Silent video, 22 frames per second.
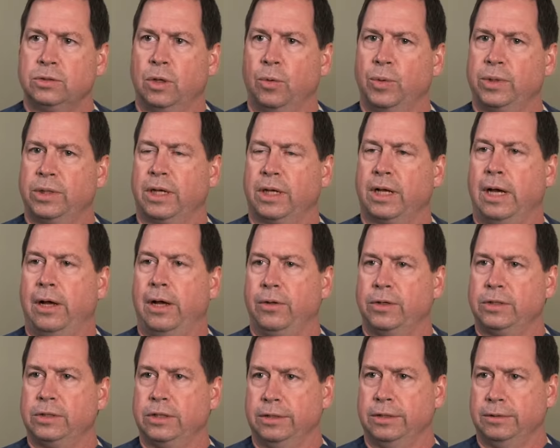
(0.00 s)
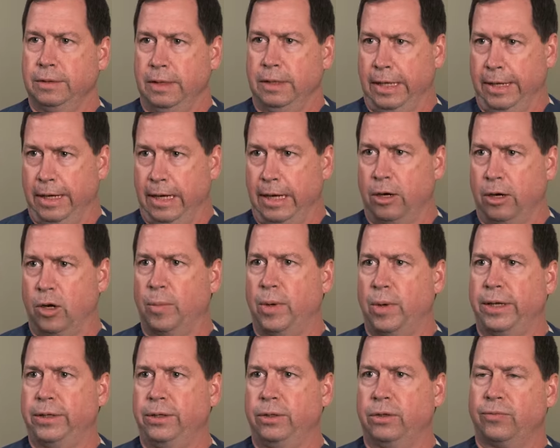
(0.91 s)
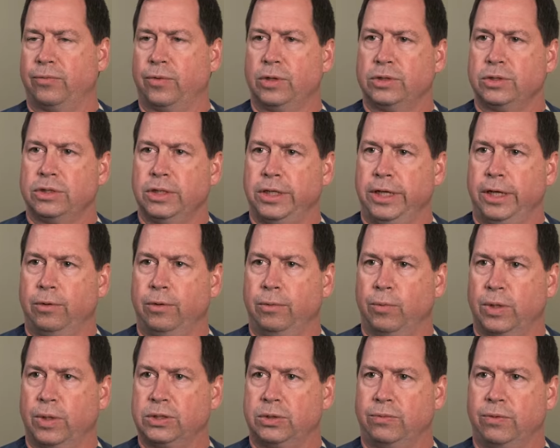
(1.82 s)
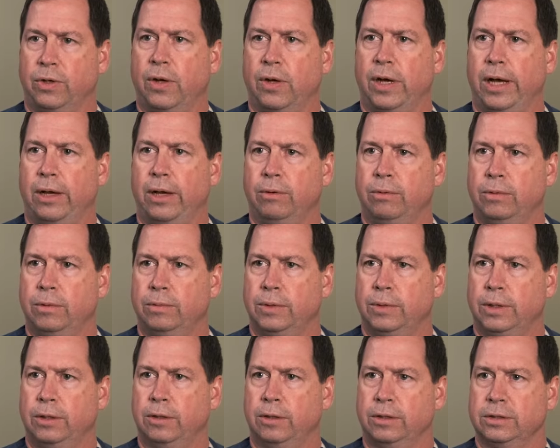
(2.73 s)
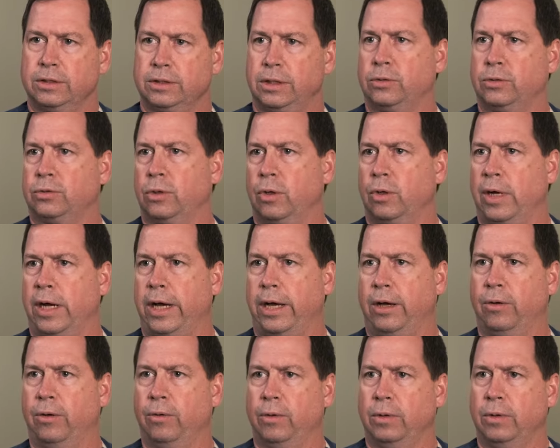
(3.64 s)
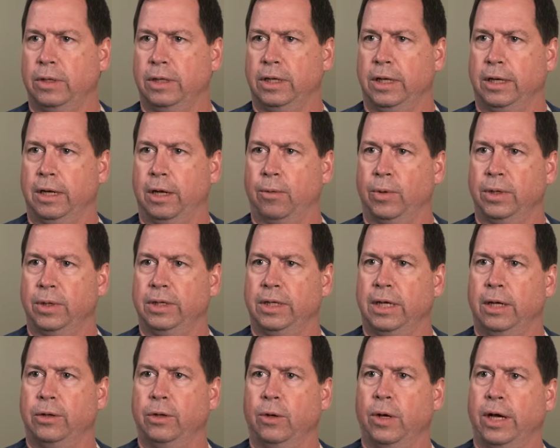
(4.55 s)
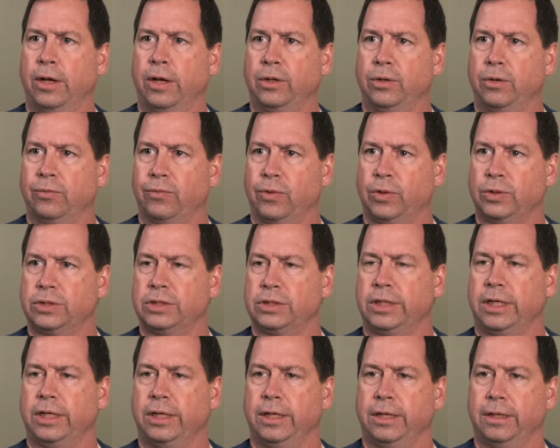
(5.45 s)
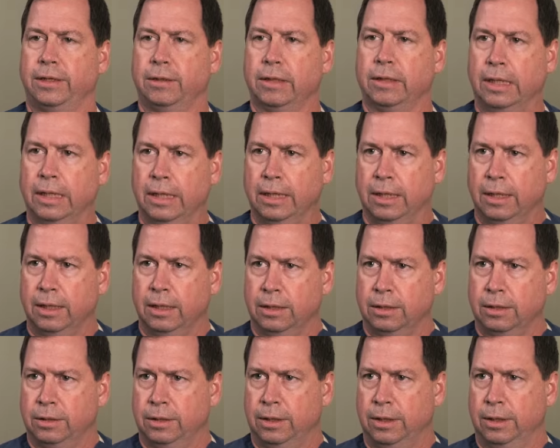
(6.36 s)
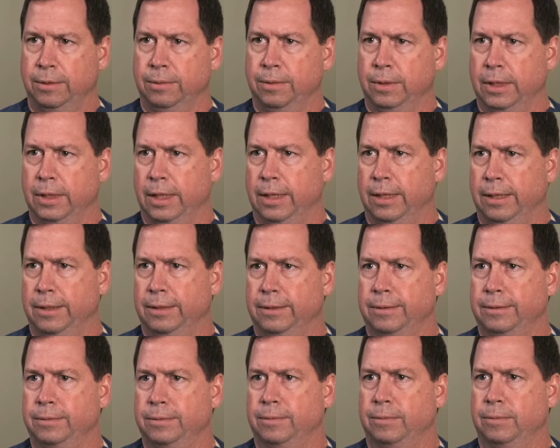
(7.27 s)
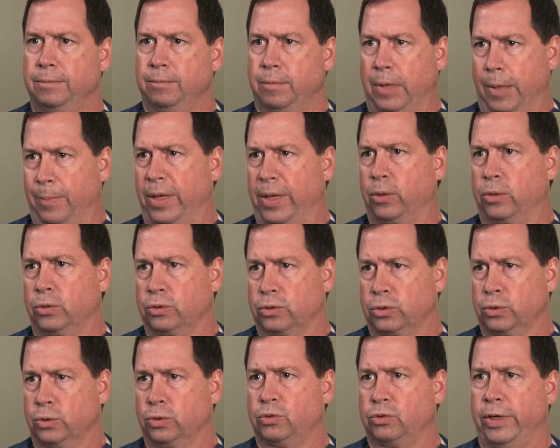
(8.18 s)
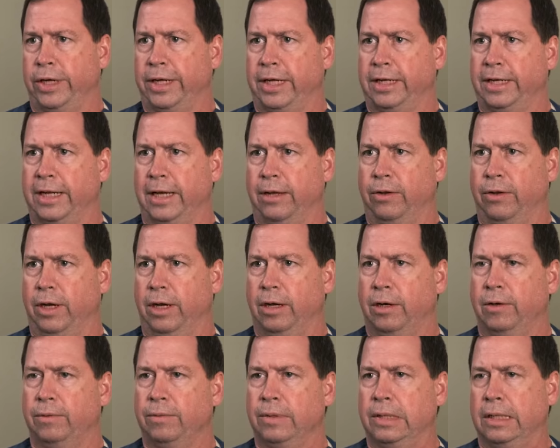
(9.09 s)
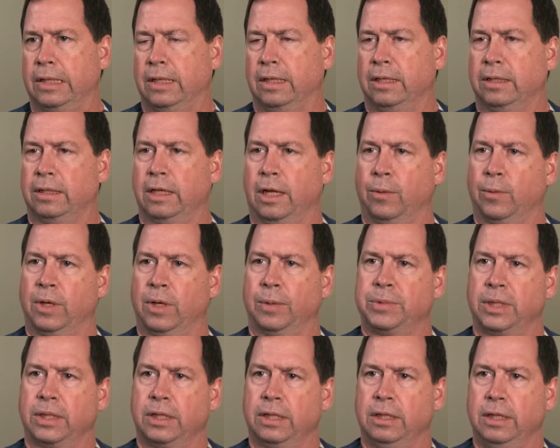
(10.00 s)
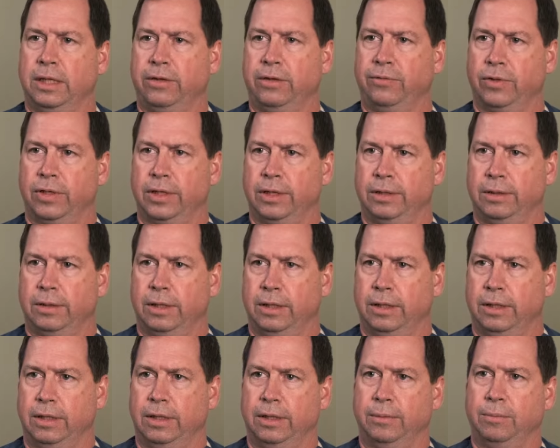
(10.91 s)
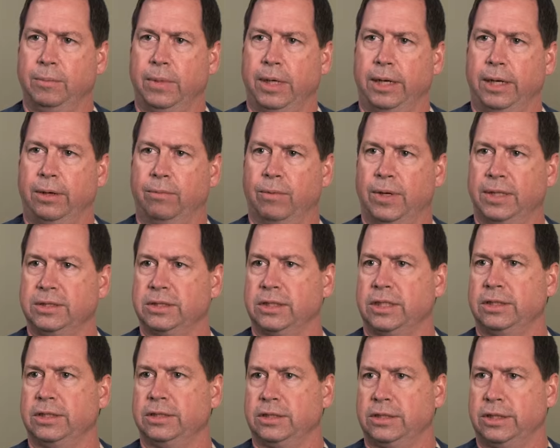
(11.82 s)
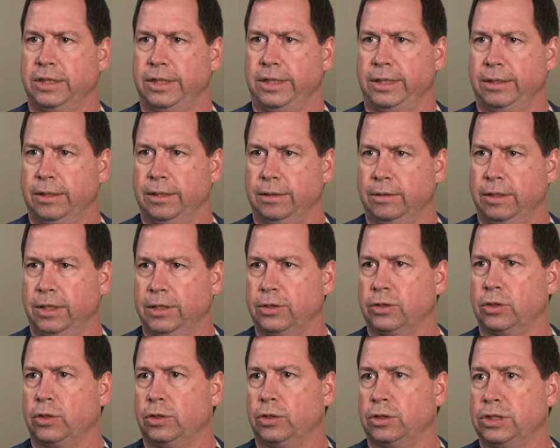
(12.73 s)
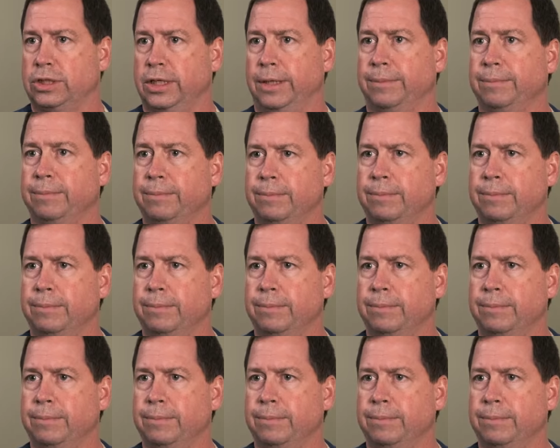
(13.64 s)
I went to college at Otterbein University in Westerville, Ohio, here in Central Ohio, and then I went down to Ohio University and did my medical school training down there. Then I went up to Cleveland and did my residency and internship.